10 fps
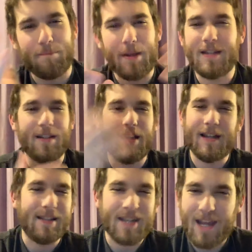basically
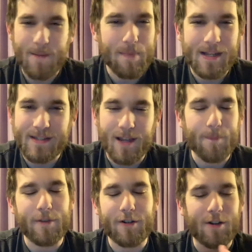gets hit by
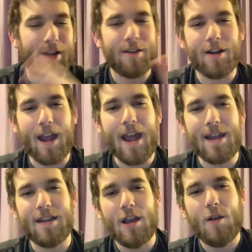something or other
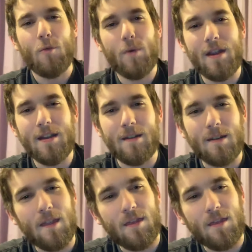and when